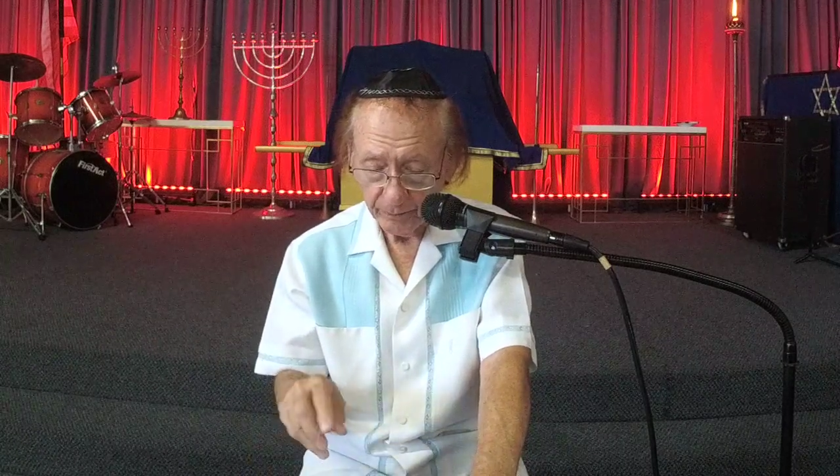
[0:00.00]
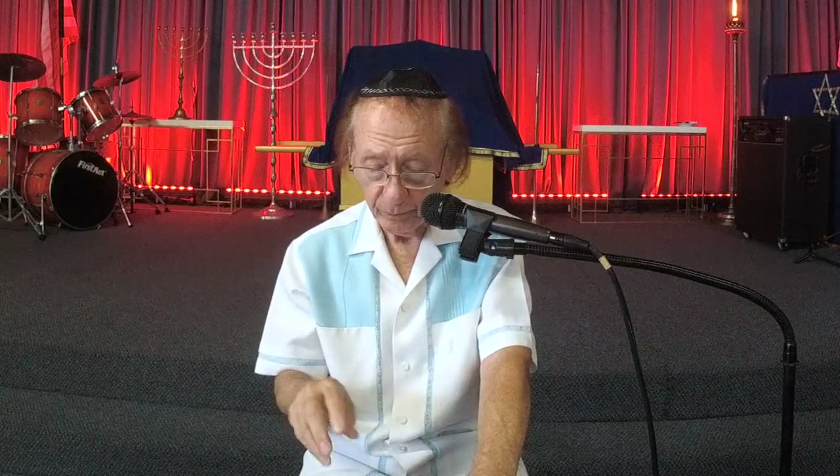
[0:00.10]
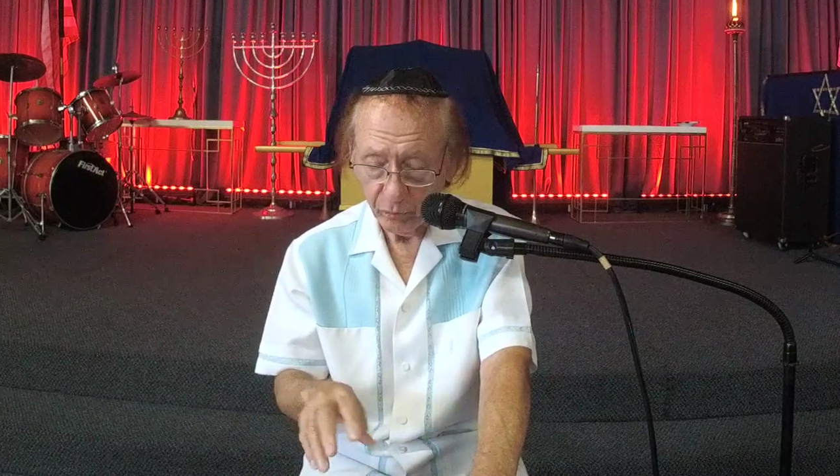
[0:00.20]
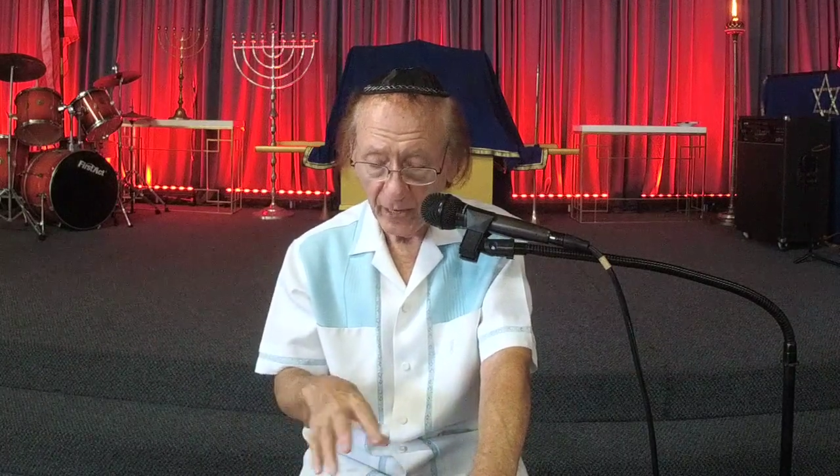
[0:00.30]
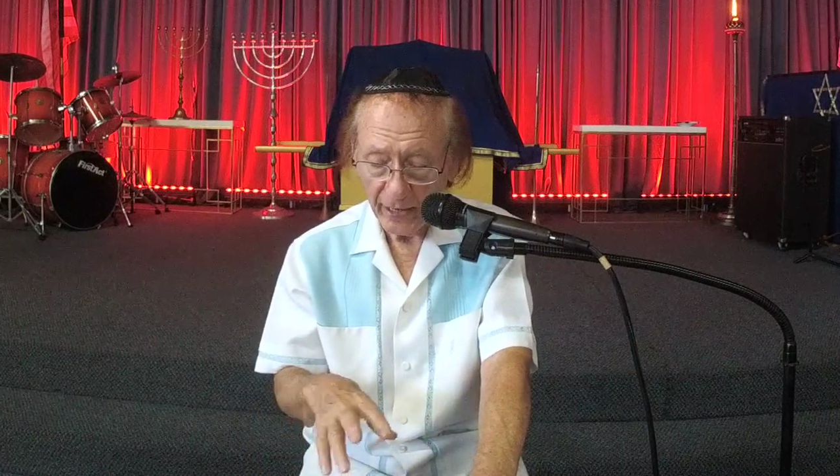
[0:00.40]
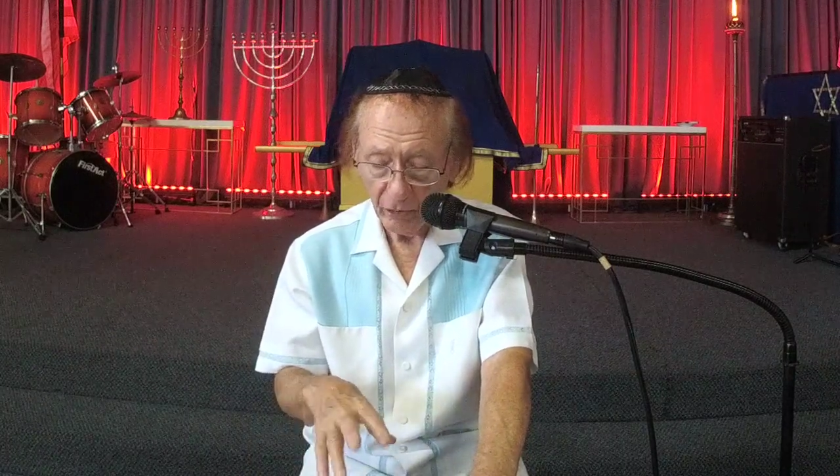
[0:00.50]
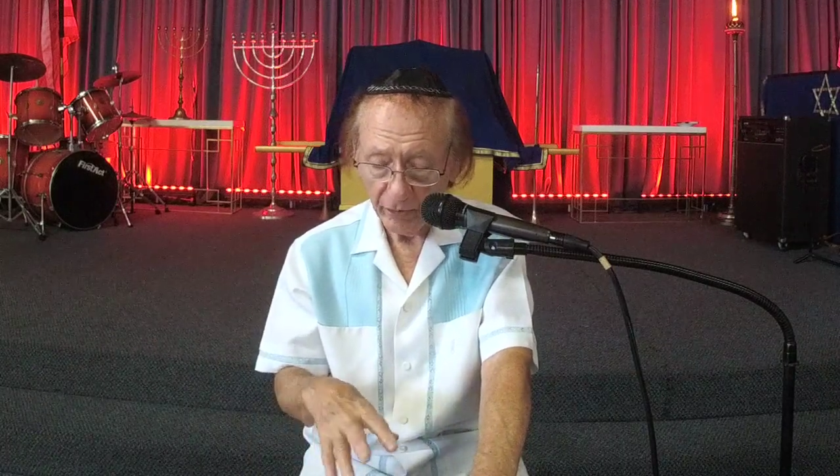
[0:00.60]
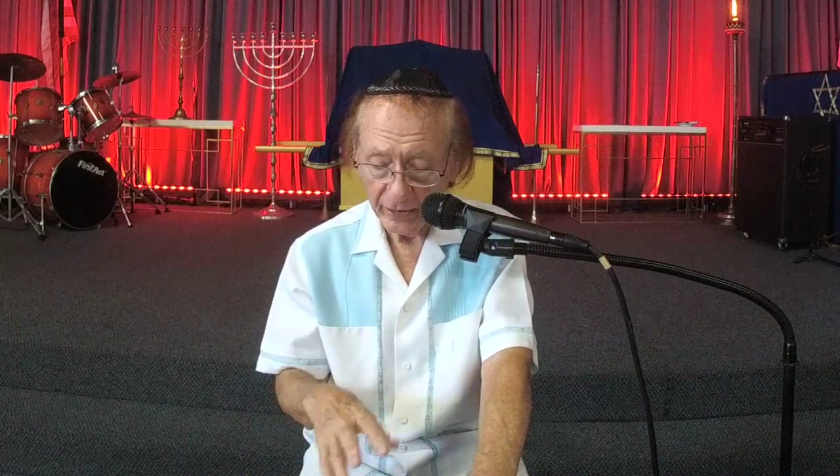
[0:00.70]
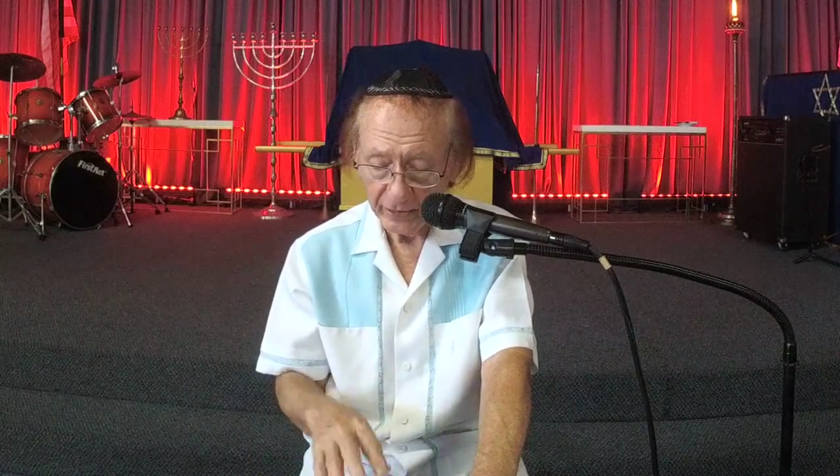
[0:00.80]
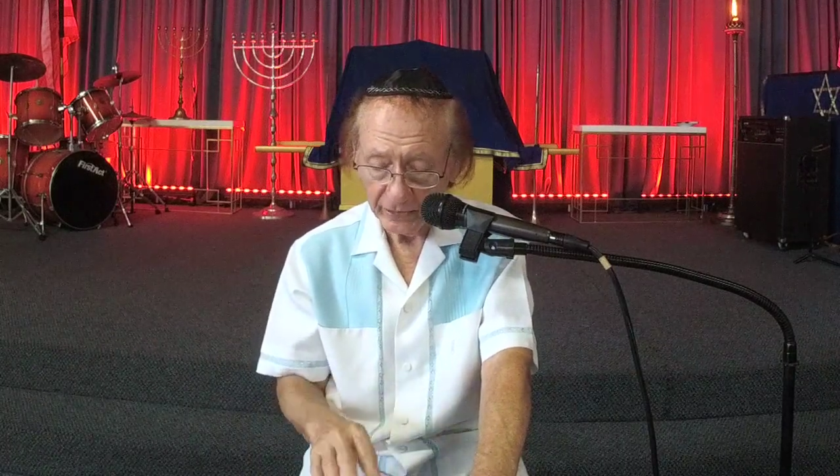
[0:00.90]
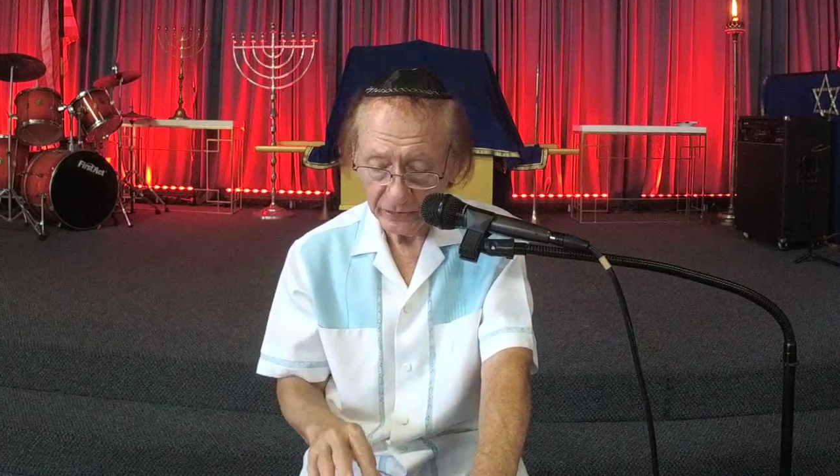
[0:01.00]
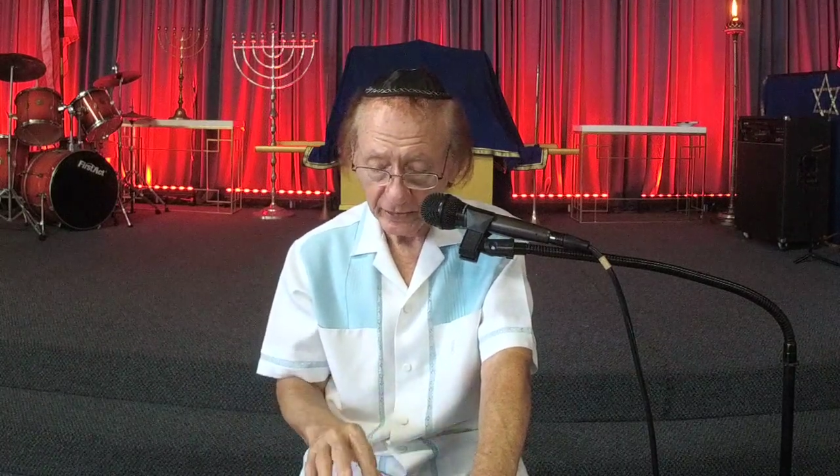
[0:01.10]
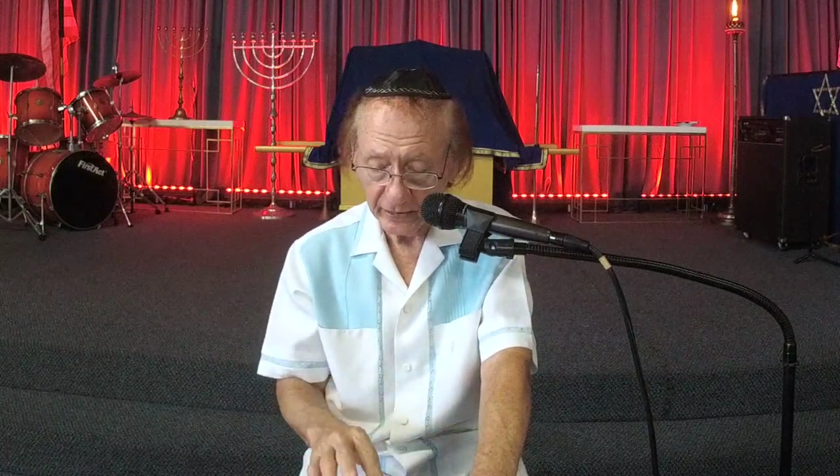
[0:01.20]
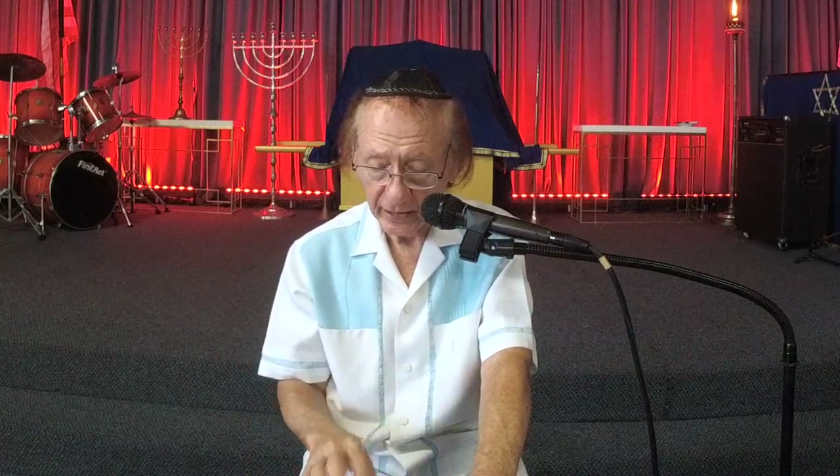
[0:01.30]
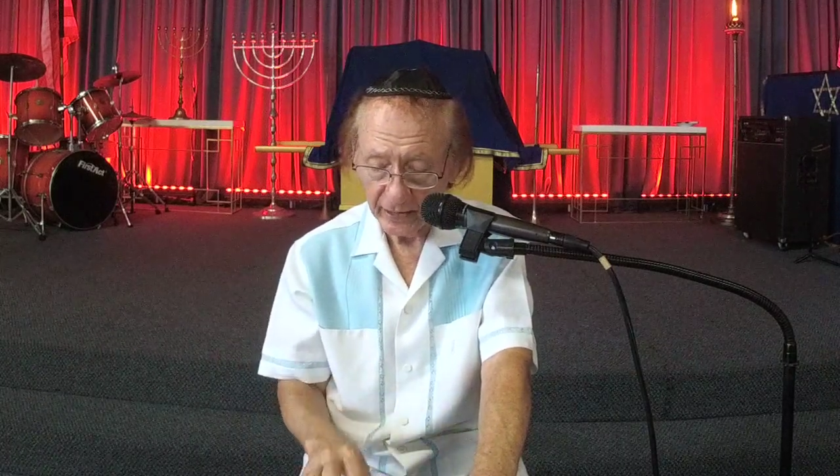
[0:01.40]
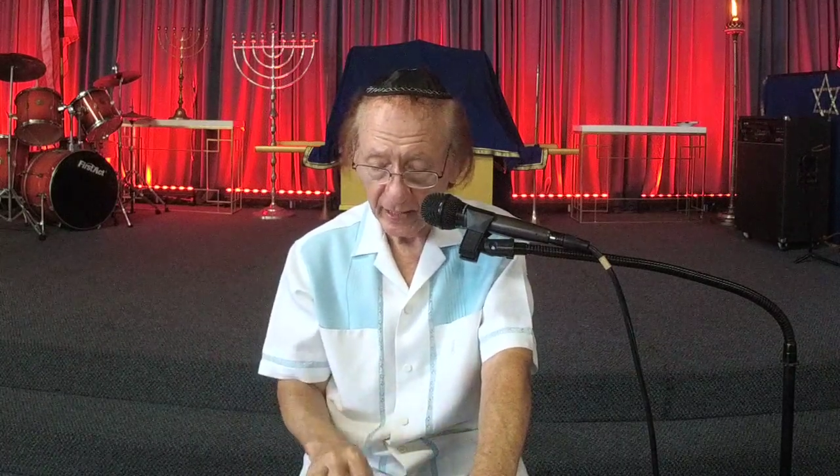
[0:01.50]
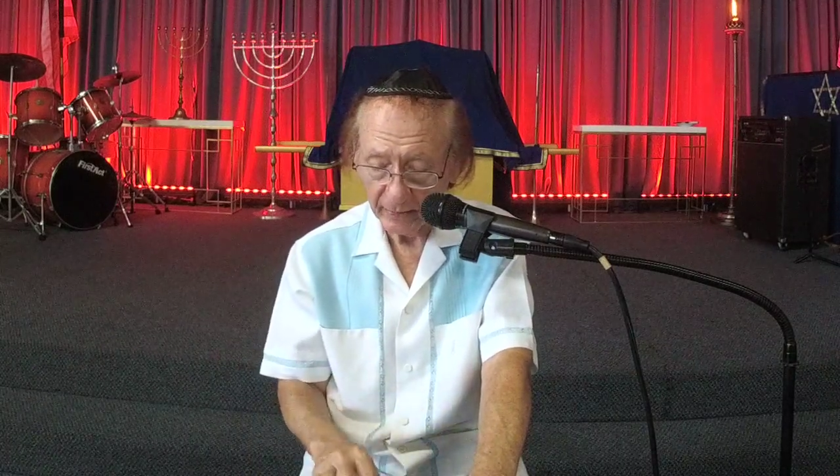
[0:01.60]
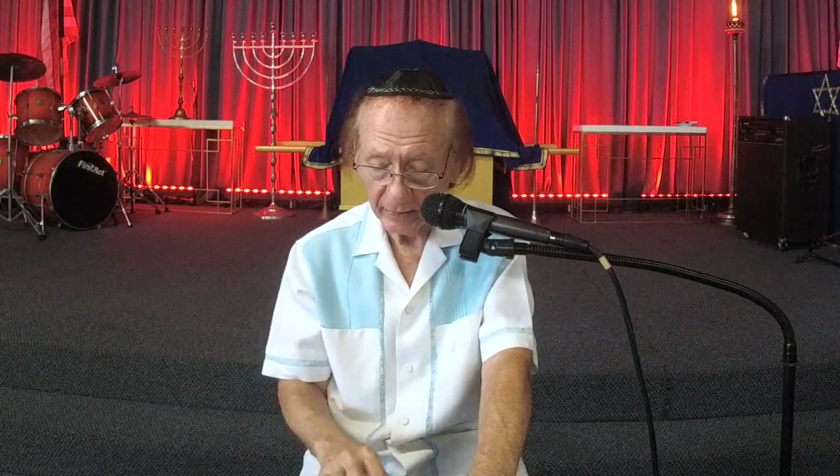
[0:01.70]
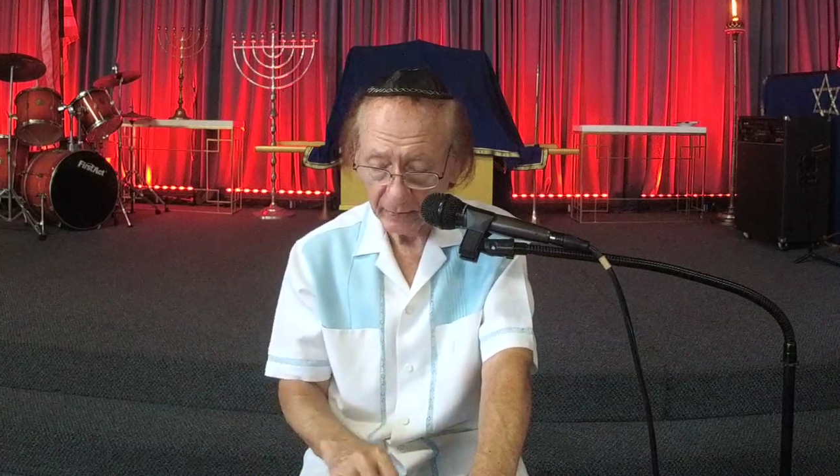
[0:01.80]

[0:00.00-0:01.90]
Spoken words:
priorities that cannot